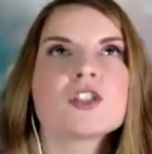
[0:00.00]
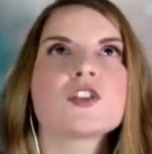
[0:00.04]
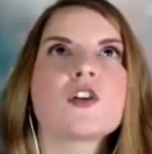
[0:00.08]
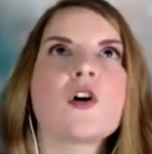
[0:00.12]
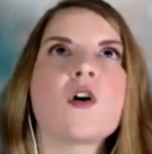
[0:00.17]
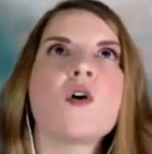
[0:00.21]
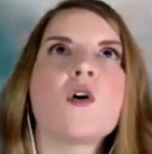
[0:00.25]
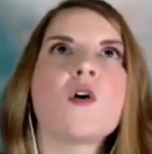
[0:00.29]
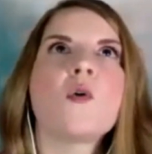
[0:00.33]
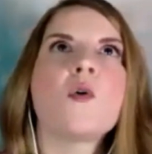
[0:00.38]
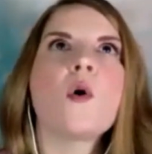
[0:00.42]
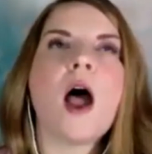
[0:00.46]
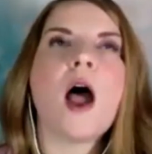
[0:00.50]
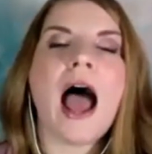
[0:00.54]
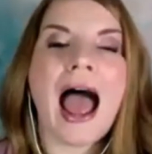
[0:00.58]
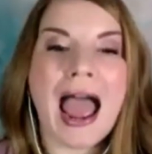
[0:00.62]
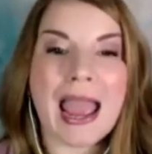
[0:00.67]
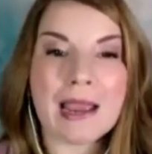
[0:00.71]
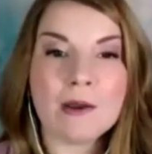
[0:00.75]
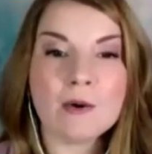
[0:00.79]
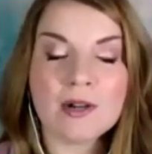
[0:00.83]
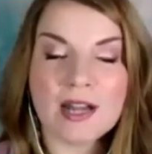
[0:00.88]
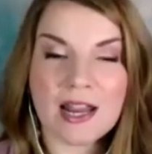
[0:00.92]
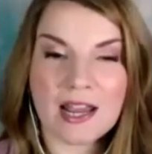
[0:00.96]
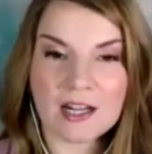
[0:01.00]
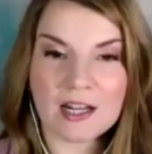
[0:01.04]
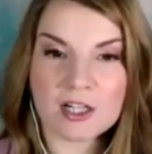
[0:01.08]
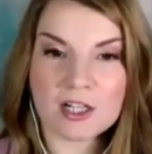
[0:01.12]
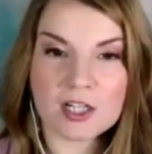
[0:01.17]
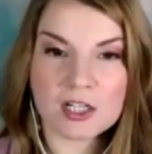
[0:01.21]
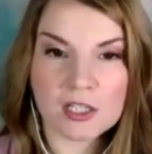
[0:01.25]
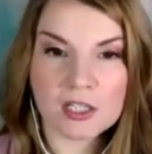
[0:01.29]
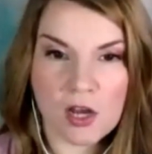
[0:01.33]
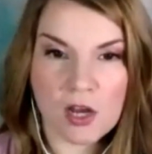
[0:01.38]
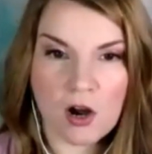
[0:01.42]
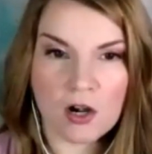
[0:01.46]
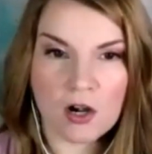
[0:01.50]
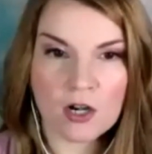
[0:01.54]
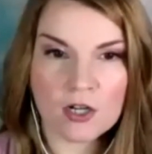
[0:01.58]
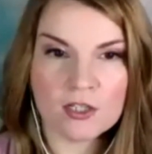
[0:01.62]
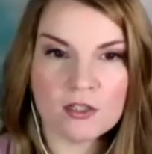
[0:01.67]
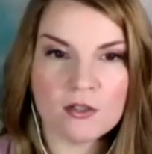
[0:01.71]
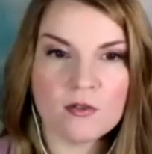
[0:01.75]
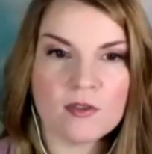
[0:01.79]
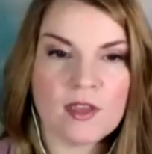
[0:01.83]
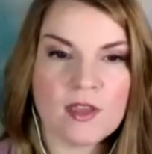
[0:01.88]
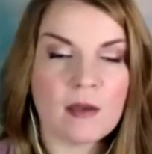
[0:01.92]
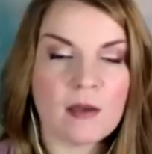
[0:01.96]
So I would actually
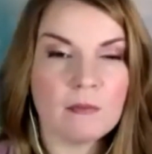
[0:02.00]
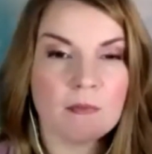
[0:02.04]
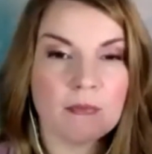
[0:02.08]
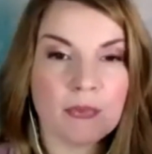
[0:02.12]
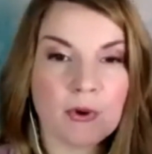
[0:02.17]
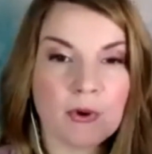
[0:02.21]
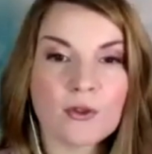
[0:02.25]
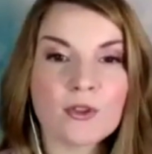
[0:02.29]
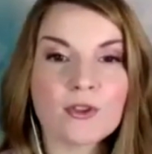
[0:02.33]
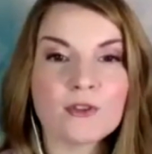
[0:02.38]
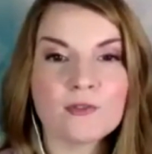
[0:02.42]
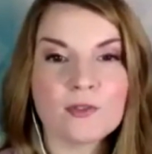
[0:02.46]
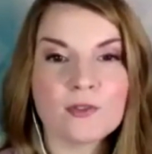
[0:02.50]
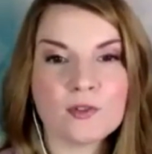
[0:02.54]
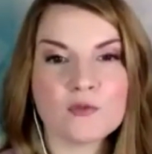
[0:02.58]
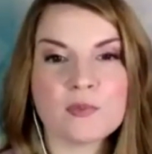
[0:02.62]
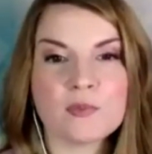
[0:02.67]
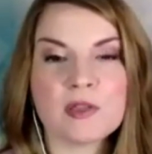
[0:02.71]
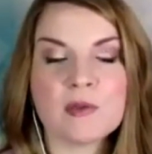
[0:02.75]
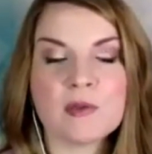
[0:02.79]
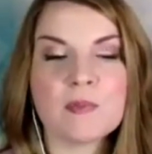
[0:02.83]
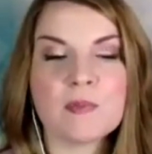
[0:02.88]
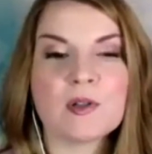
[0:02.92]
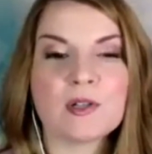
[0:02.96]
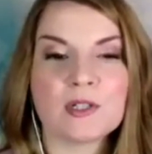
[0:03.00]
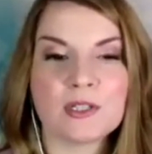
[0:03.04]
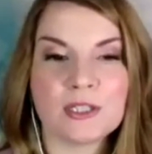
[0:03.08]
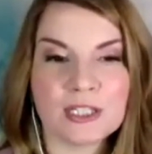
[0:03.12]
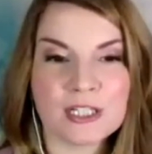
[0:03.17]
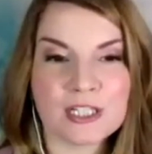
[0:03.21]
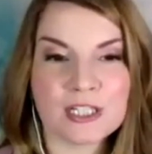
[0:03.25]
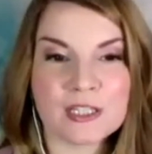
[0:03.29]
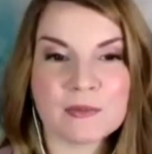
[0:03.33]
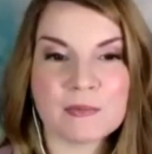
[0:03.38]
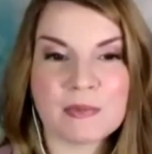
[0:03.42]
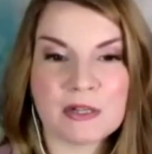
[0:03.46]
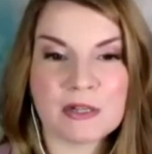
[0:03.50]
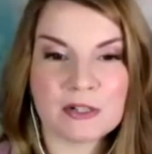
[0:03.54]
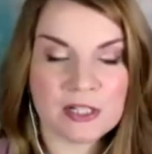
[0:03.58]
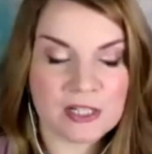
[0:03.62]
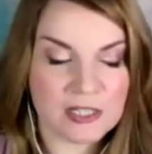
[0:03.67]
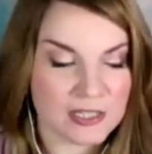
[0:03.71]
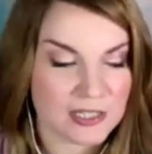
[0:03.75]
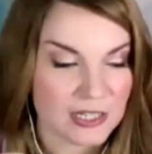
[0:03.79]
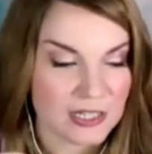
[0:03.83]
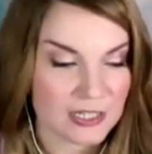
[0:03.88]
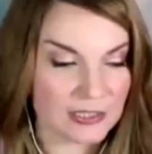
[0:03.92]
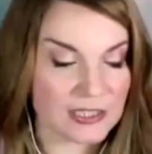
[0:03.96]
argue that both of those people are
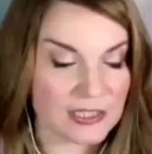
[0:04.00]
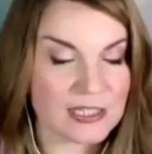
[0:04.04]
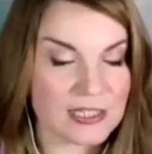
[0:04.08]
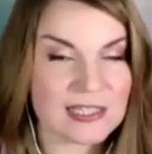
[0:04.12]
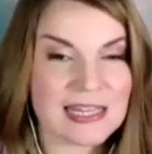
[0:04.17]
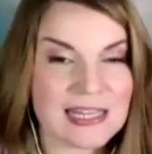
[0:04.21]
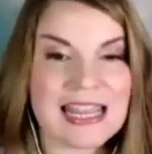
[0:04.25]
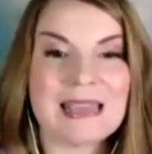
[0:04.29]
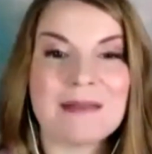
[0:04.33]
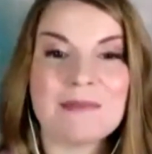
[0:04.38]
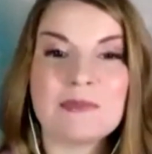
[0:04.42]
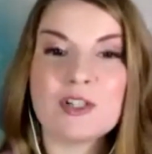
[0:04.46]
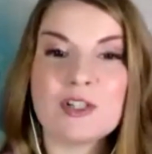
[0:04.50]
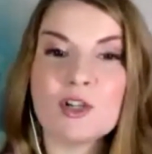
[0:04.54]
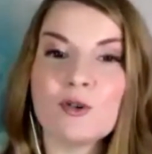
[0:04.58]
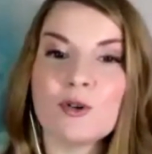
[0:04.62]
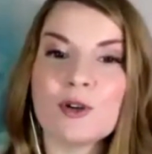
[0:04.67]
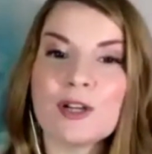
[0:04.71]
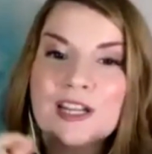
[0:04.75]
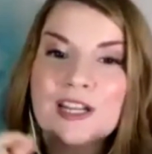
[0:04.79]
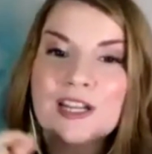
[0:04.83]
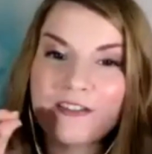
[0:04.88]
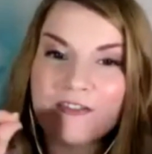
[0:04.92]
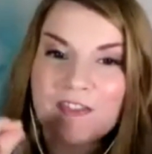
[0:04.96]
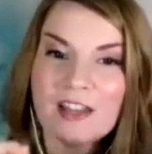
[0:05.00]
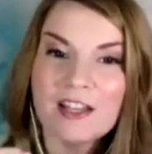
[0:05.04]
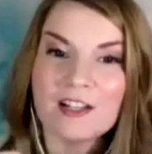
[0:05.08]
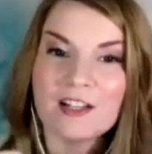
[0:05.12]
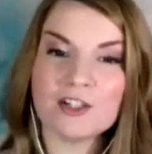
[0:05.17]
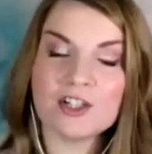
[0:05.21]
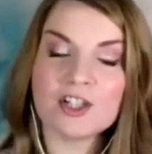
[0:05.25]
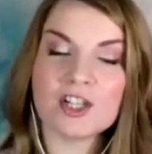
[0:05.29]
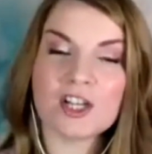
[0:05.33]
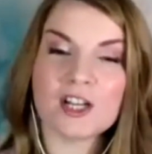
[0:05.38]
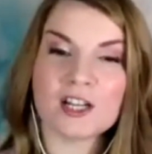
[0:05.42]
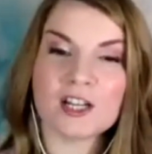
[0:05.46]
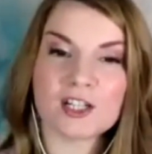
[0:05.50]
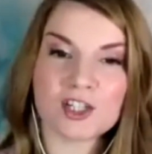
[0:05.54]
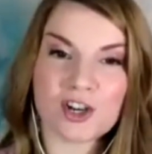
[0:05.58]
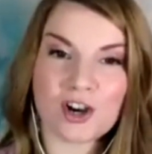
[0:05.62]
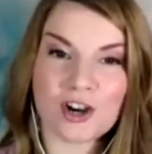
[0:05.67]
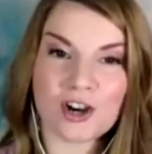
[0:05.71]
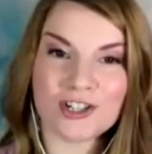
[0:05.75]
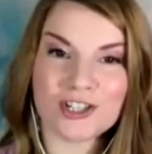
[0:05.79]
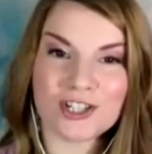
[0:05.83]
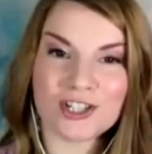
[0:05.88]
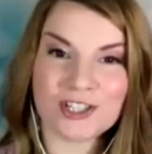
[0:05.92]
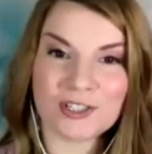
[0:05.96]
experiencing the same degree of energetic
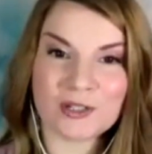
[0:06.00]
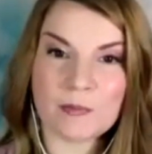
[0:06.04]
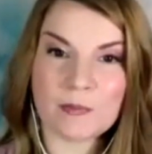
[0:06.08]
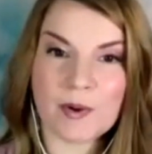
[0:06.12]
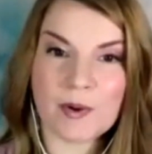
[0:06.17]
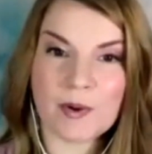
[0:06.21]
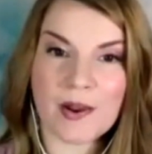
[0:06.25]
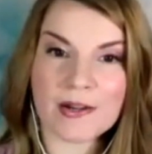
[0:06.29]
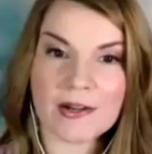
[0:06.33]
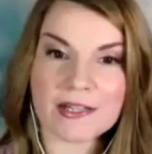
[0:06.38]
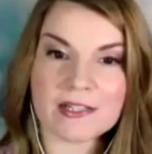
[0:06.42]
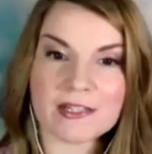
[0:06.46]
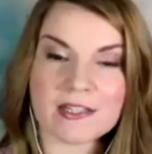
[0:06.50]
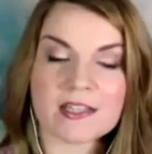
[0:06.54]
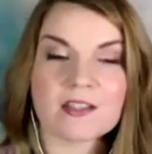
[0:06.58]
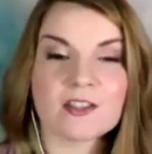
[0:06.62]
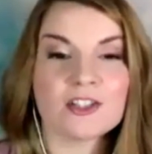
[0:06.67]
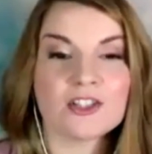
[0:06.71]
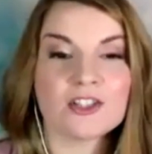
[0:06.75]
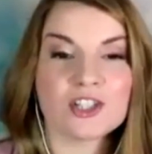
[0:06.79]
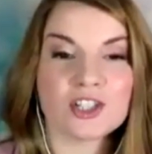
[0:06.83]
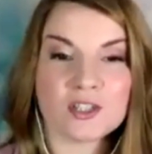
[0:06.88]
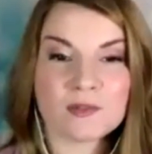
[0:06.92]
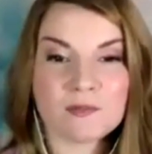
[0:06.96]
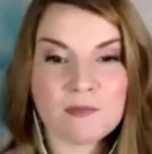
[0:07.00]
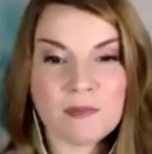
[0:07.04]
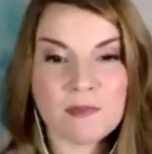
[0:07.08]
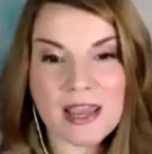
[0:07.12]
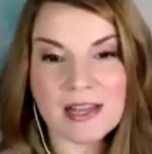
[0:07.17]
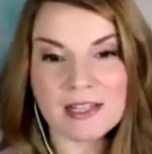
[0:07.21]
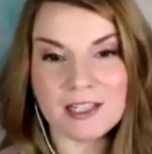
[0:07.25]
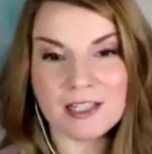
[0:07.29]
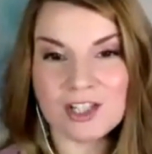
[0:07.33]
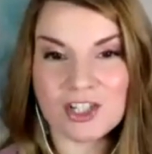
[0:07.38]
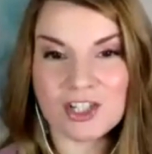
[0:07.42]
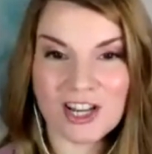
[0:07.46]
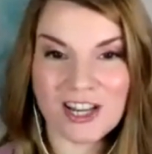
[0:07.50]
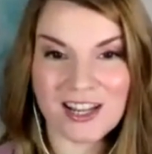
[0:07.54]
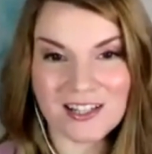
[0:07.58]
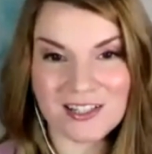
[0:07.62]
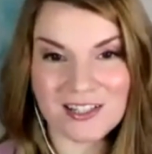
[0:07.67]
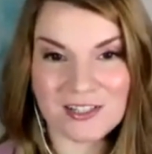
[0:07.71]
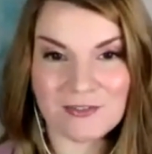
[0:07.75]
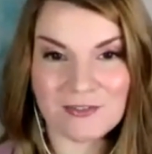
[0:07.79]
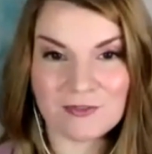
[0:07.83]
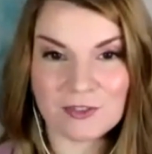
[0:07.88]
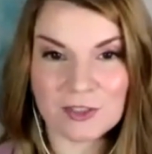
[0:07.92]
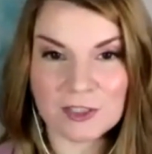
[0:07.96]
charge in their bodies. They're just managing
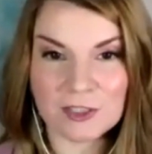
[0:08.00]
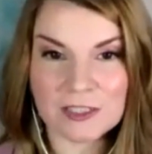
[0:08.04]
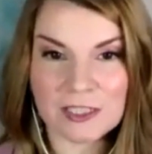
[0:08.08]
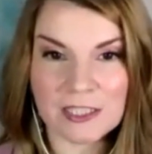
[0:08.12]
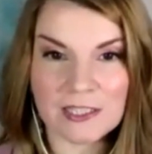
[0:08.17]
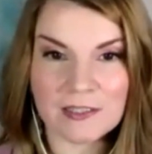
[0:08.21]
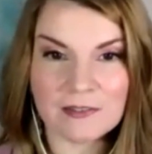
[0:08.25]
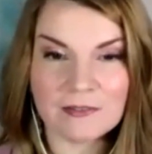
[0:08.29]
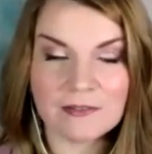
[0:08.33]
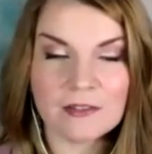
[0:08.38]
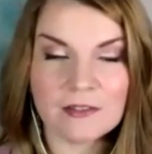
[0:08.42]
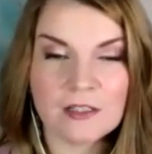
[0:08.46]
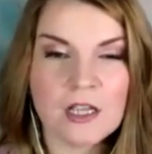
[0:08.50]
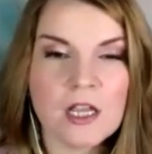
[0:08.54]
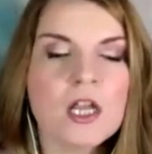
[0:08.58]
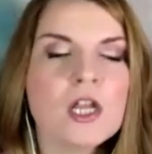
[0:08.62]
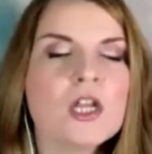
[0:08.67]
it differently.